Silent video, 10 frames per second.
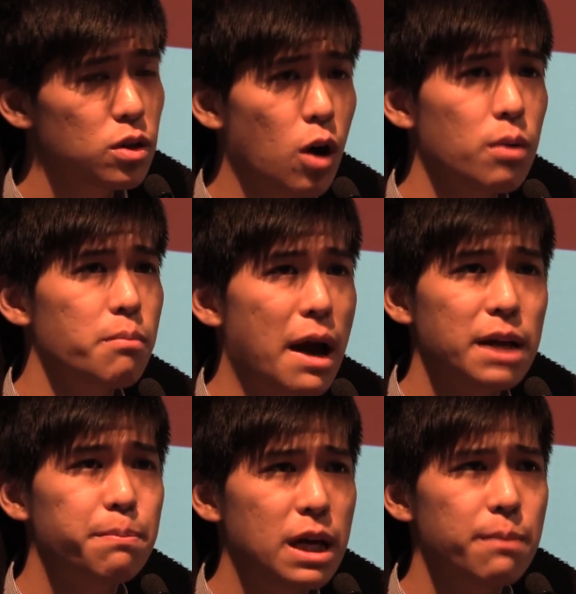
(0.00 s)
not
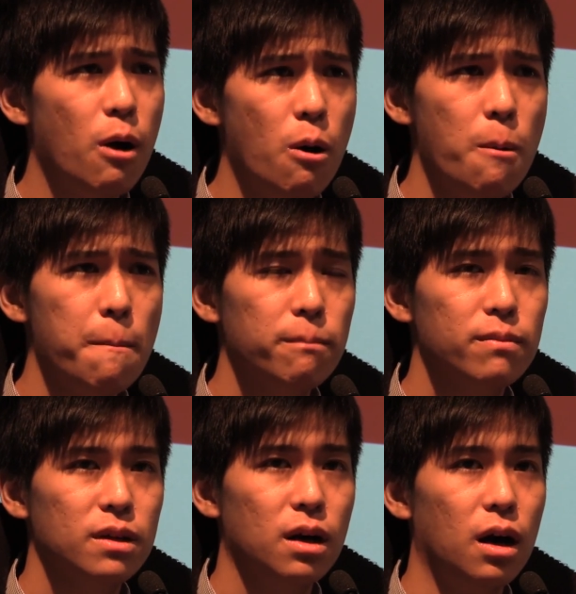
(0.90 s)
many people,
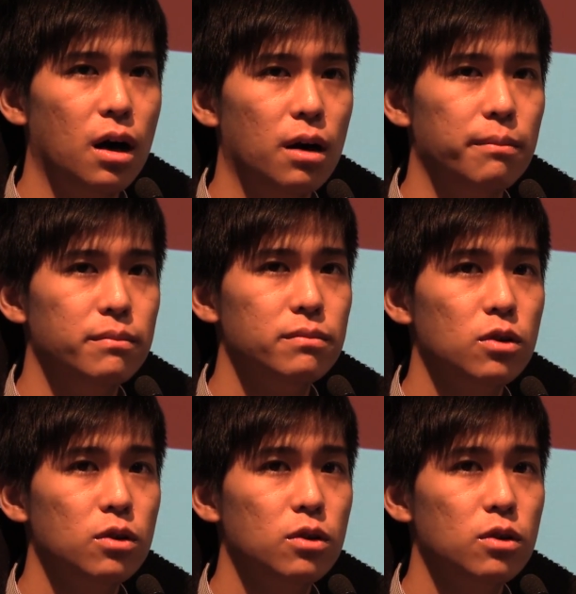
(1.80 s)
uh,